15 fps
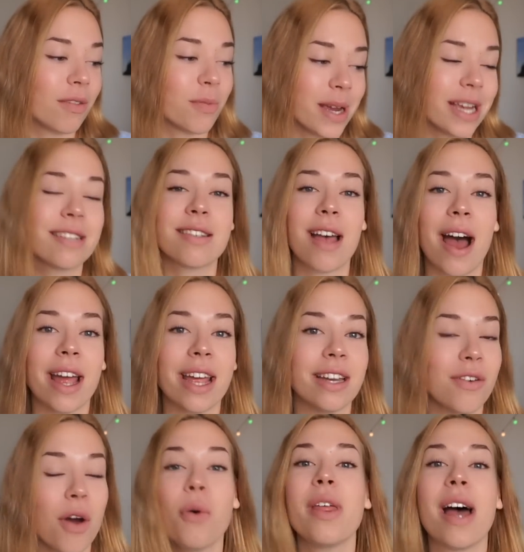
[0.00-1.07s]
of weeks. I
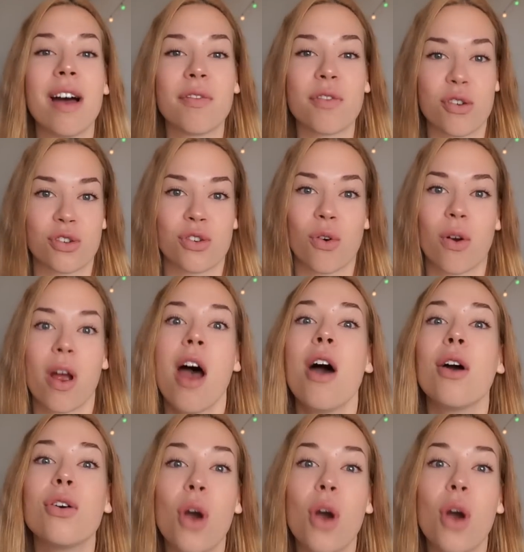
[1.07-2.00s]
know that for sure.